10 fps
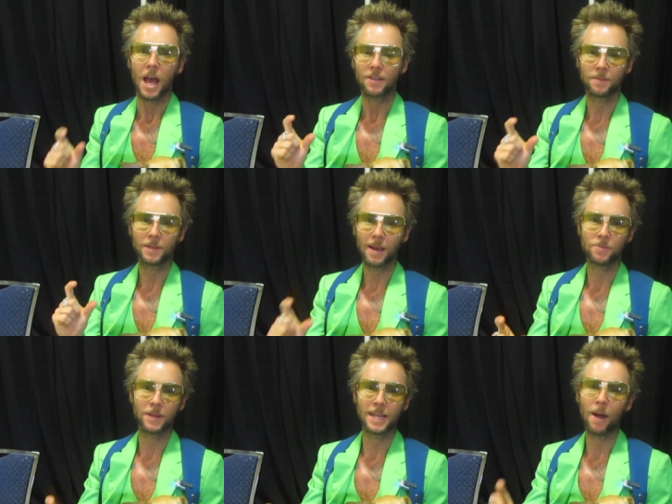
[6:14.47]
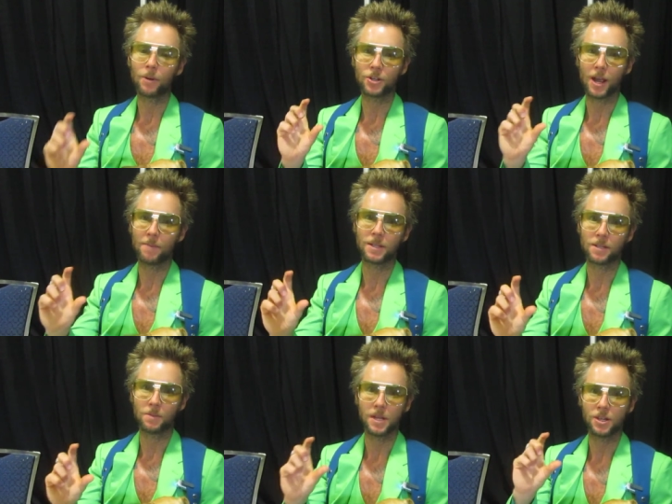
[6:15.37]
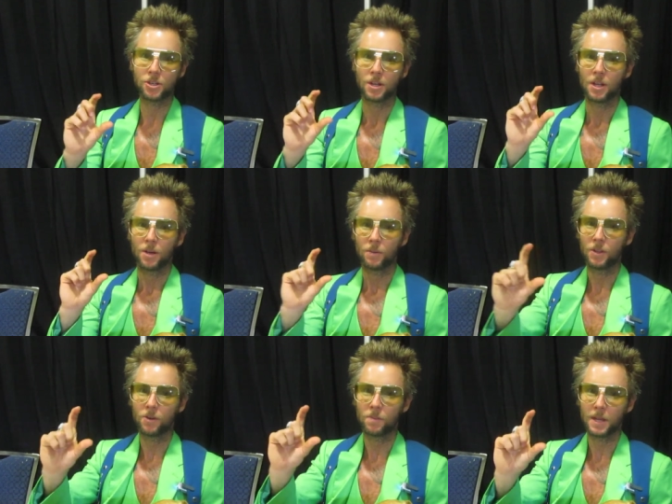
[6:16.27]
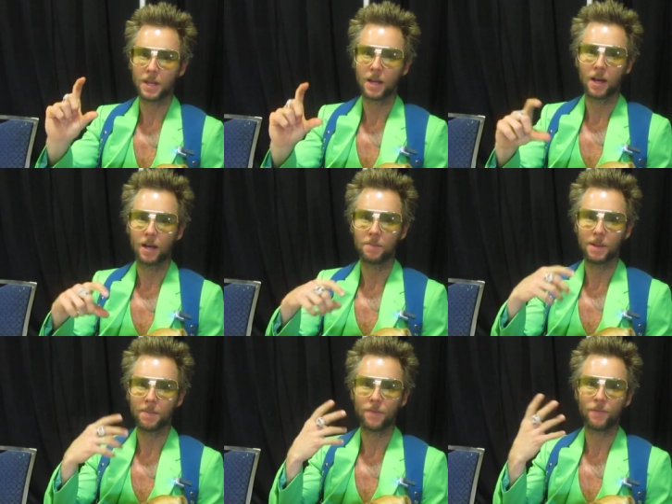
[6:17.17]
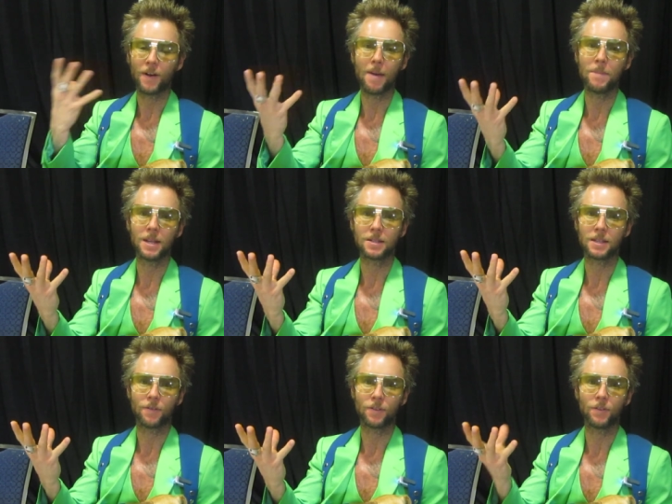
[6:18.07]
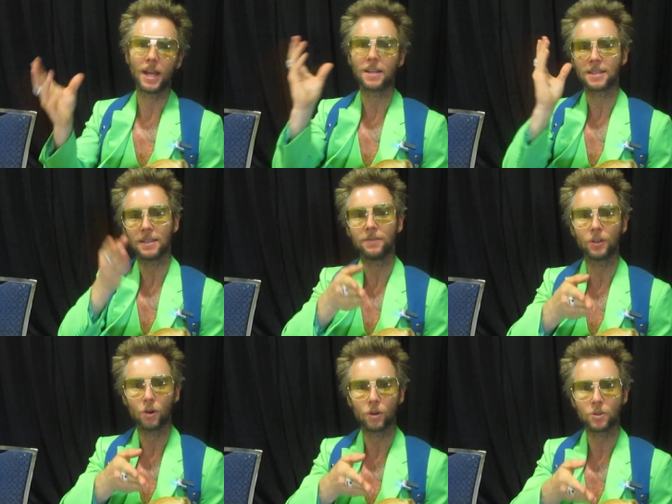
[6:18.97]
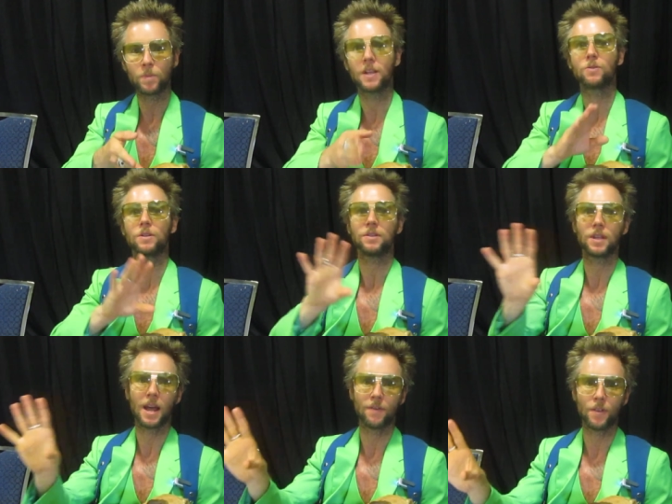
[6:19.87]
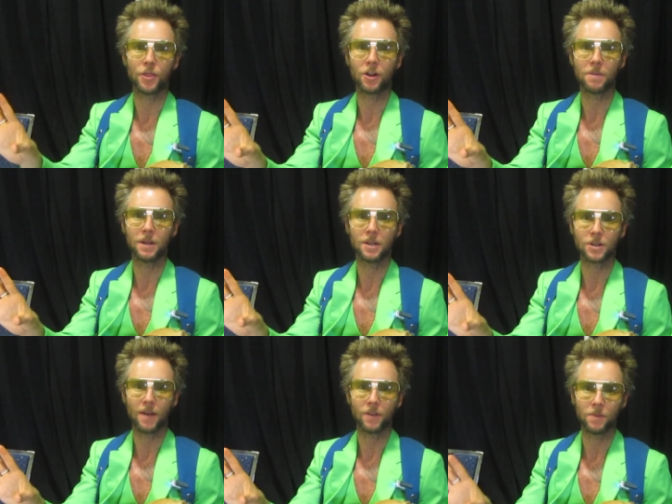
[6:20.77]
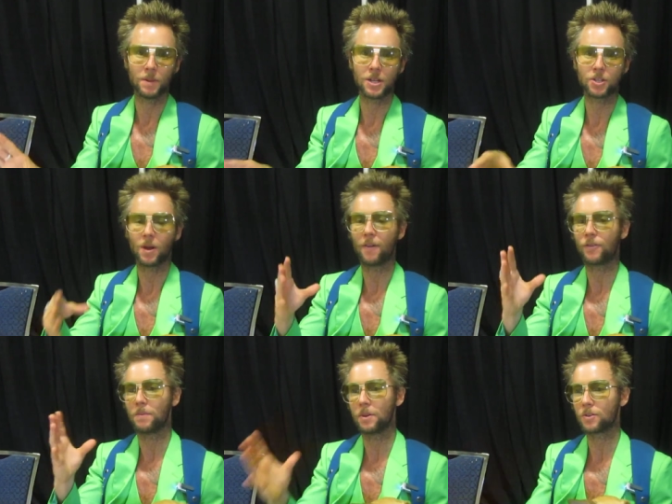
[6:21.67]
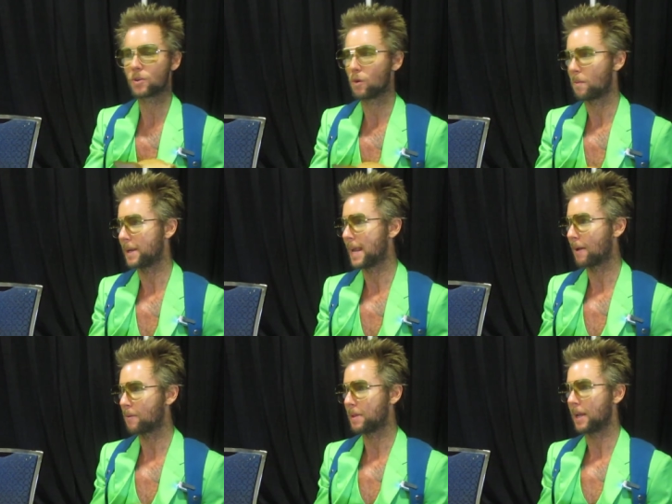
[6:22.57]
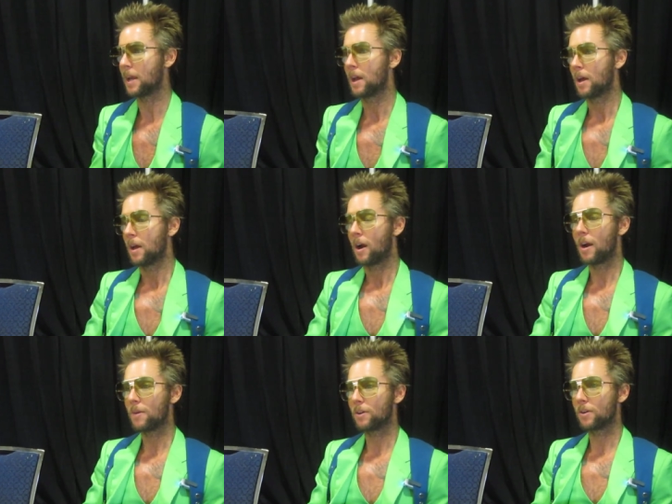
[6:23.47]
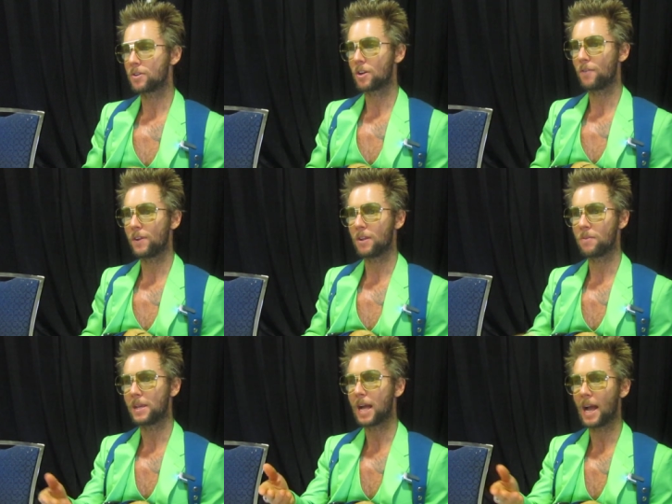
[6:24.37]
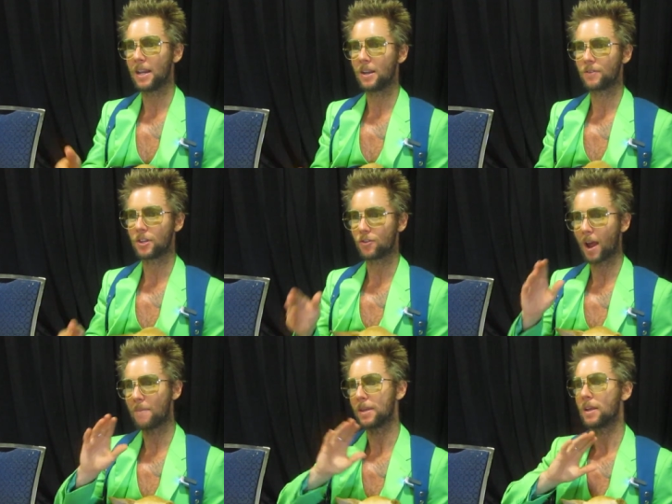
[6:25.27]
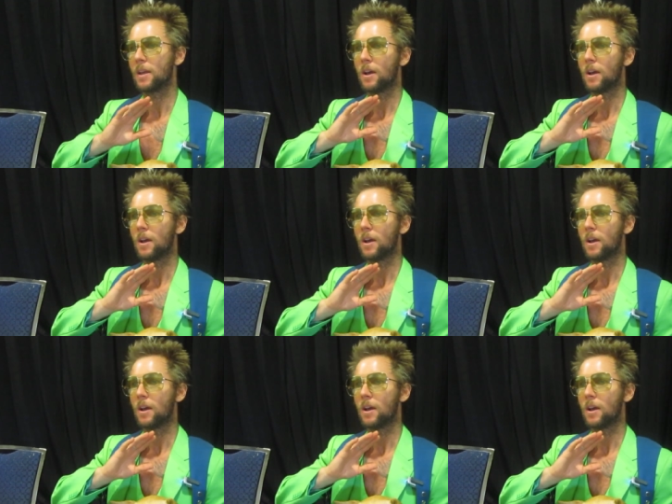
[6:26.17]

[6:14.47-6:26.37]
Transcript: Sometimes my dad would drive me to the beach when there would be uh, maybe five minutes left of light, because I lived in Coral Springs, which is kind of a 30-minute drive to the beach. So after middle school, my dad would be like, all right, you want to go surfing? He'd be kind enough to drive me